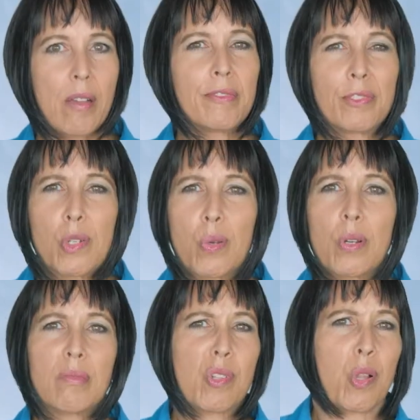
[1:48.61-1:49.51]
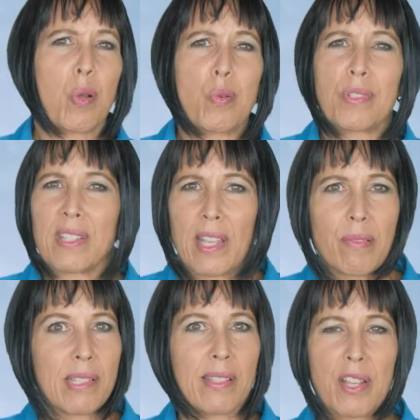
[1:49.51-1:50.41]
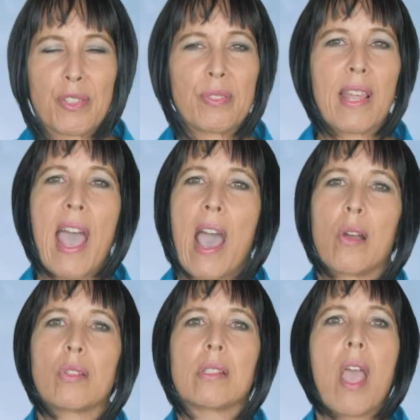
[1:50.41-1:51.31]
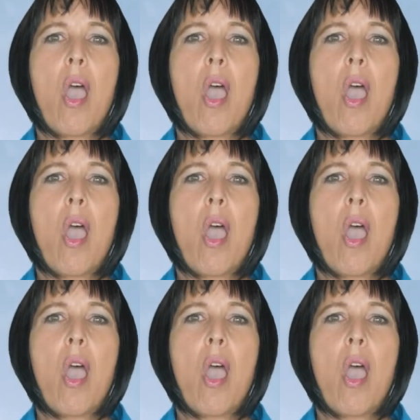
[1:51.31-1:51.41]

Food, clothes, gifts, things for the house.